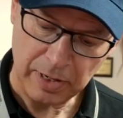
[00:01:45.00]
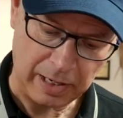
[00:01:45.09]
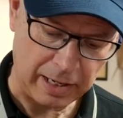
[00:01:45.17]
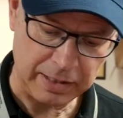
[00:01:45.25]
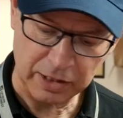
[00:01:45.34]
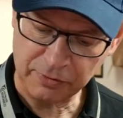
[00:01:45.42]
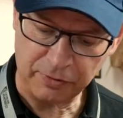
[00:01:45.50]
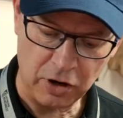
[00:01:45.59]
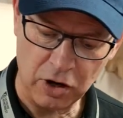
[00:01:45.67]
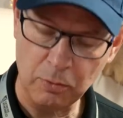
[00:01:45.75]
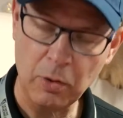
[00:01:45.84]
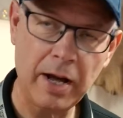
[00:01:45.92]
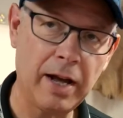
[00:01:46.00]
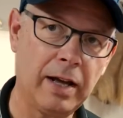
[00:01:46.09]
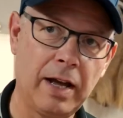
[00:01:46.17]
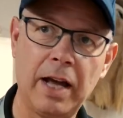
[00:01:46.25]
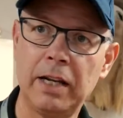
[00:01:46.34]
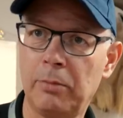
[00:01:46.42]
Latest
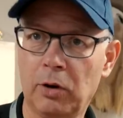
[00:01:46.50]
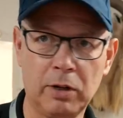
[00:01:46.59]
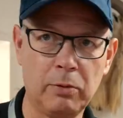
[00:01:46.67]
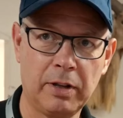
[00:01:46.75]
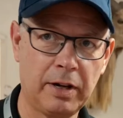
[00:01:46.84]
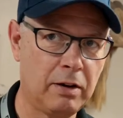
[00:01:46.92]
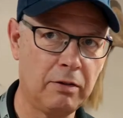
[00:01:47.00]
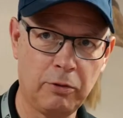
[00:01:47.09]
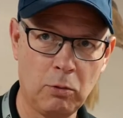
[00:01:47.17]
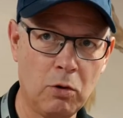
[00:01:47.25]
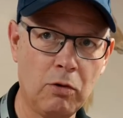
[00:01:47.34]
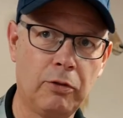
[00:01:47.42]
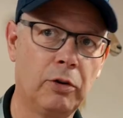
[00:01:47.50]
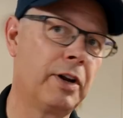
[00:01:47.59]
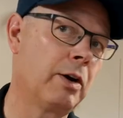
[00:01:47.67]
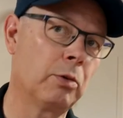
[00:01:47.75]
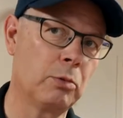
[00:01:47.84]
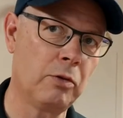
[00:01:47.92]
firmware. Anybody with an Alpha Wolf or a
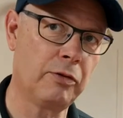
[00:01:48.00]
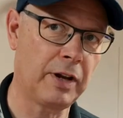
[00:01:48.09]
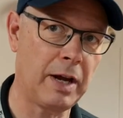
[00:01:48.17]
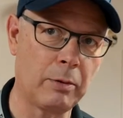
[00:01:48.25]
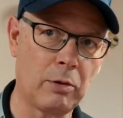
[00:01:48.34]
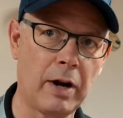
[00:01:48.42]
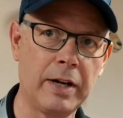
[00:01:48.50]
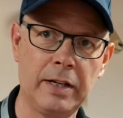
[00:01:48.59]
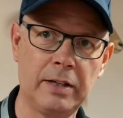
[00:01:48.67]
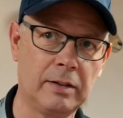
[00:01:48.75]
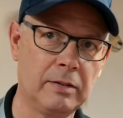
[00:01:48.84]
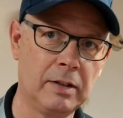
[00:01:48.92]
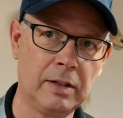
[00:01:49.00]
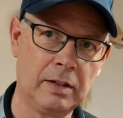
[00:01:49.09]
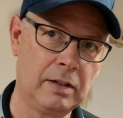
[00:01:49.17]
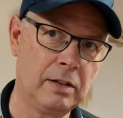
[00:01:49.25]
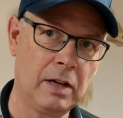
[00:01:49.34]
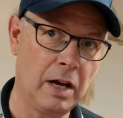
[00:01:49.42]
Delta Wolf can upgrade
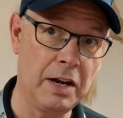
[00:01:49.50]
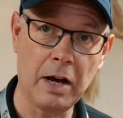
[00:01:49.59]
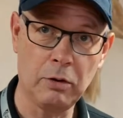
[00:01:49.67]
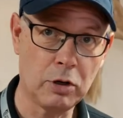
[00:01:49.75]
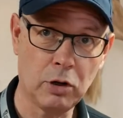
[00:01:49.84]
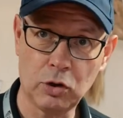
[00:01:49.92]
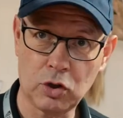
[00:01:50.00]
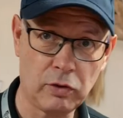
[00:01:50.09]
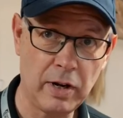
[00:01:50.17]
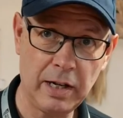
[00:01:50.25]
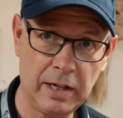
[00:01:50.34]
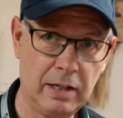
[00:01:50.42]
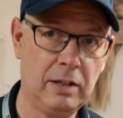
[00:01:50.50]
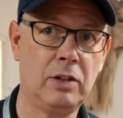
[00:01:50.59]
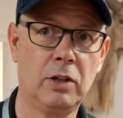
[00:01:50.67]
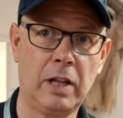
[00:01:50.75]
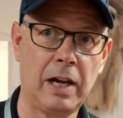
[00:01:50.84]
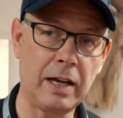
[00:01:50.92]
at no cost really
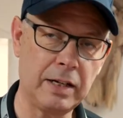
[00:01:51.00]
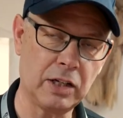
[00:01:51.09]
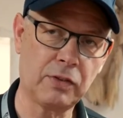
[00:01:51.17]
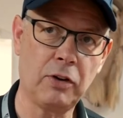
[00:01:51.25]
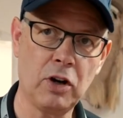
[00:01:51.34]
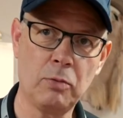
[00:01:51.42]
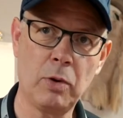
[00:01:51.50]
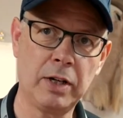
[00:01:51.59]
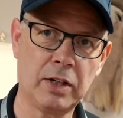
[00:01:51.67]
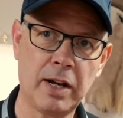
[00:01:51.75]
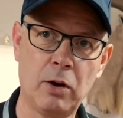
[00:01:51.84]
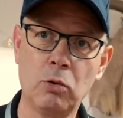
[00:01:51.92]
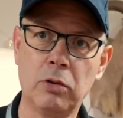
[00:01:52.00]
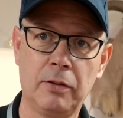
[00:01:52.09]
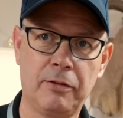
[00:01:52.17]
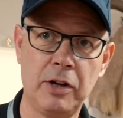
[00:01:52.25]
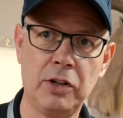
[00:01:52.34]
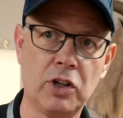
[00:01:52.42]
to the latest firmware to get all the
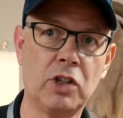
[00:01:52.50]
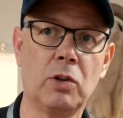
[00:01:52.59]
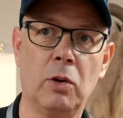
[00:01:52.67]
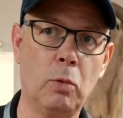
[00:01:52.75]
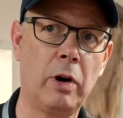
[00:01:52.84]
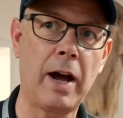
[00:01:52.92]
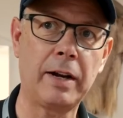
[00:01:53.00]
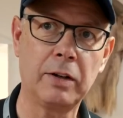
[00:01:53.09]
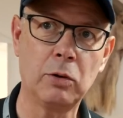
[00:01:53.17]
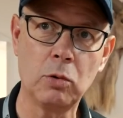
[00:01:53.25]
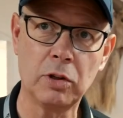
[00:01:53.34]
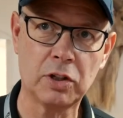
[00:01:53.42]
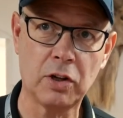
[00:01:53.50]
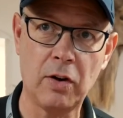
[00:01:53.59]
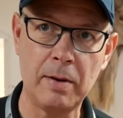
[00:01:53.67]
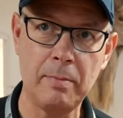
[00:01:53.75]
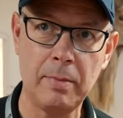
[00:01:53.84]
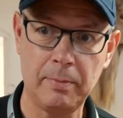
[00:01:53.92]
features that were added all the
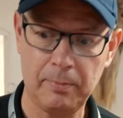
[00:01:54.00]
time.